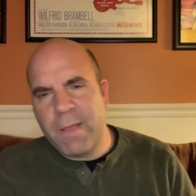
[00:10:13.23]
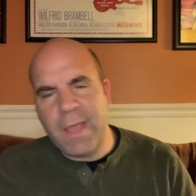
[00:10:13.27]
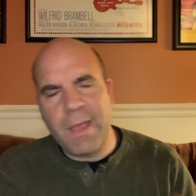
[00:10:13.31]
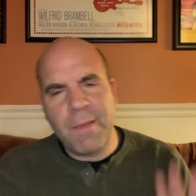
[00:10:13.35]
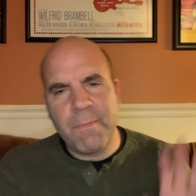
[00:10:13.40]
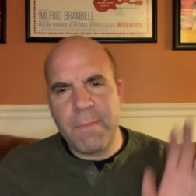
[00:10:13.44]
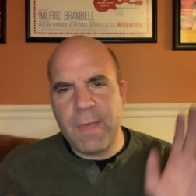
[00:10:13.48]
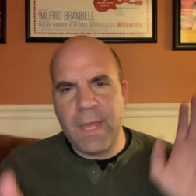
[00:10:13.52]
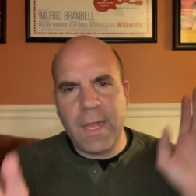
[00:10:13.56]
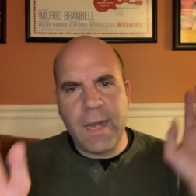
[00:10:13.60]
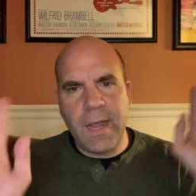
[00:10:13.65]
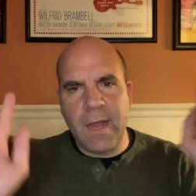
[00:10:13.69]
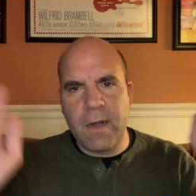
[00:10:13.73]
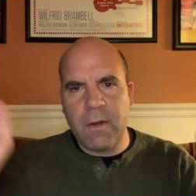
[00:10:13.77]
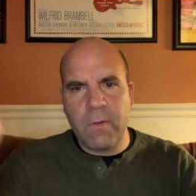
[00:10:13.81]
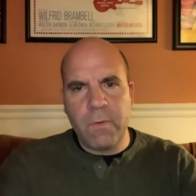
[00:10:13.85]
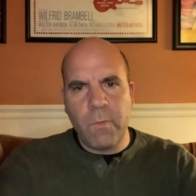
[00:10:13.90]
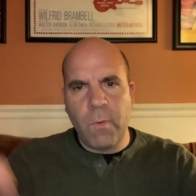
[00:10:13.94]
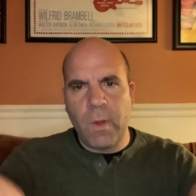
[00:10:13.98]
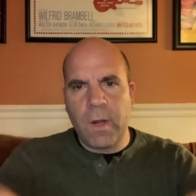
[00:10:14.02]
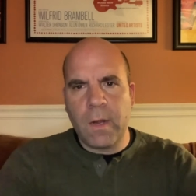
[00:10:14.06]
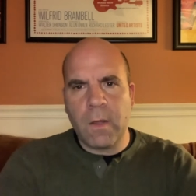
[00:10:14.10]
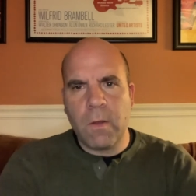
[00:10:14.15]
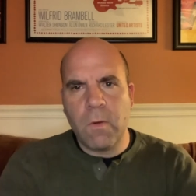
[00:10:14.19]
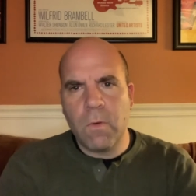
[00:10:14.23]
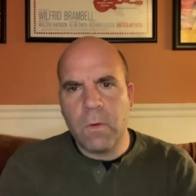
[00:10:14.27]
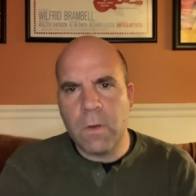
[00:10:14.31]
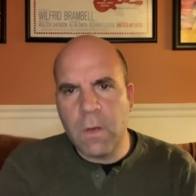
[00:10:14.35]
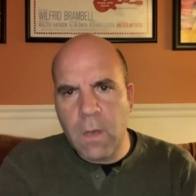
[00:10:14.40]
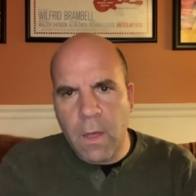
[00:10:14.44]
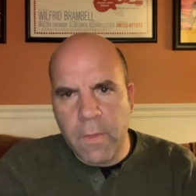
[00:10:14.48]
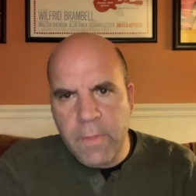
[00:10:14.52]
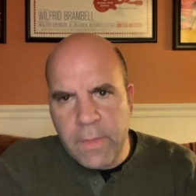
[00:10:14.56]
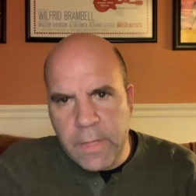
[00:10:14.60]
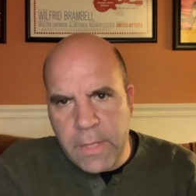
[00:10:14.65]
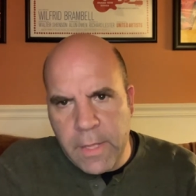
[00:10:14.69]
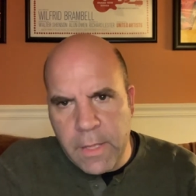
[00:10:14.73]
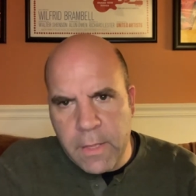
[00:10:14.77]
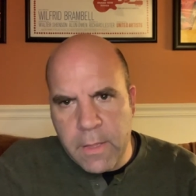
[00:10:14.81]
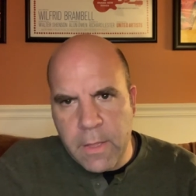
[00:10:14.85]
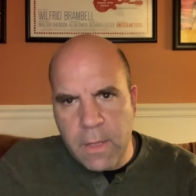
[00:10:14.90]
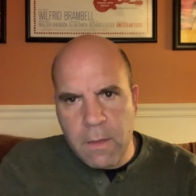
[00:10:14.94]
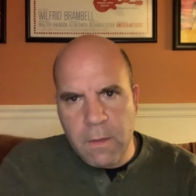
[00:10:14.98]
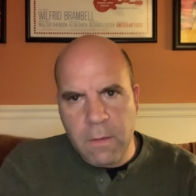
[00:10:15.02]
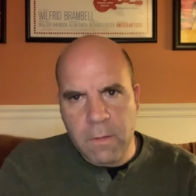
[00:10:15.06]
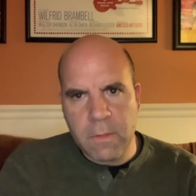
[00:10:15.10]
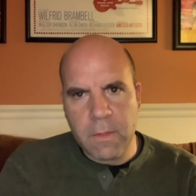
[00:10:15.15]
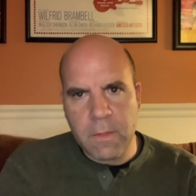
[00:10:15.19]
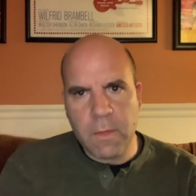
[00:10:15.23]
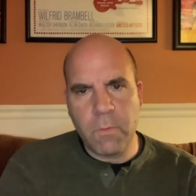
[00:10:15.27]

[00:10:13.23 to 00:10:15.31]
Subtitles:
I mean, I don't want to go into all the details.